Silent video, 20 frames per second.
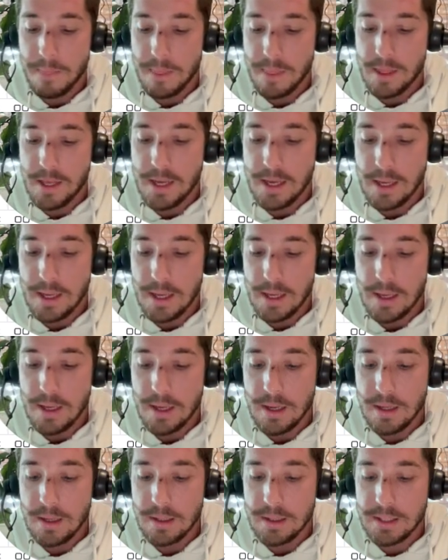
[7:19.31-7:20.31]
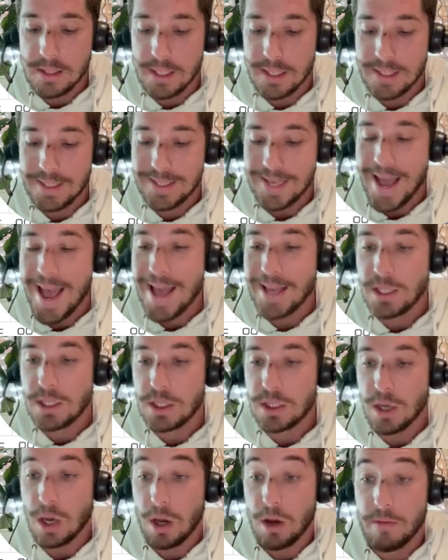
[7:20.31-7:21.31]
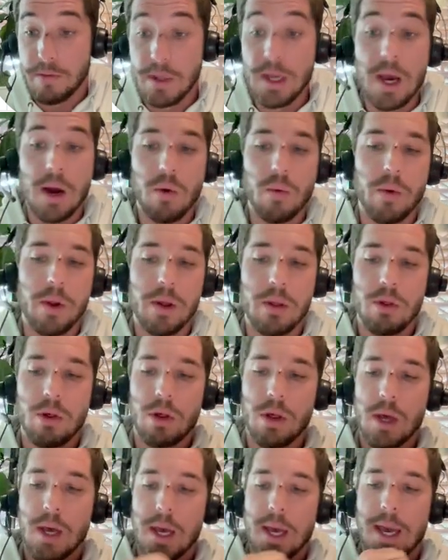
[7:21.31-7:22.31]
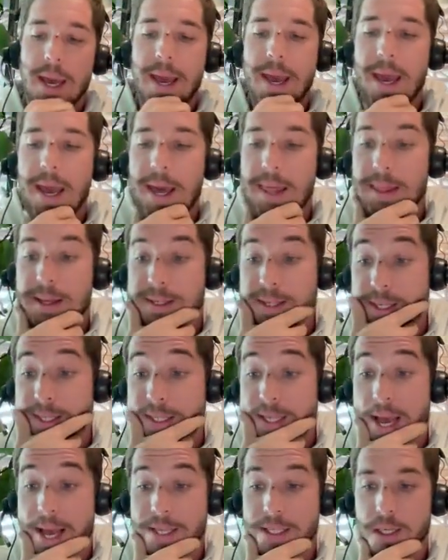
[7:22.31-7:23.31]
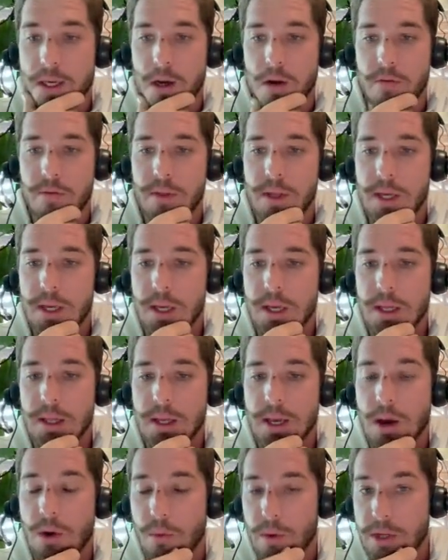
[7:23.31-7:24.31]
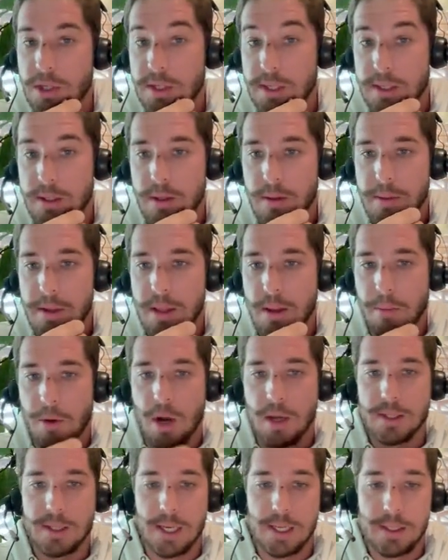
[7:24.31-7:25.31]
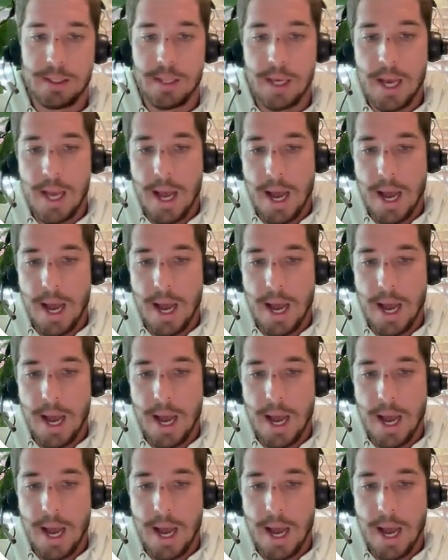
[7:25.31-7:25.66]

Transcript: the success of the outreach and the success of the outreach system and the process.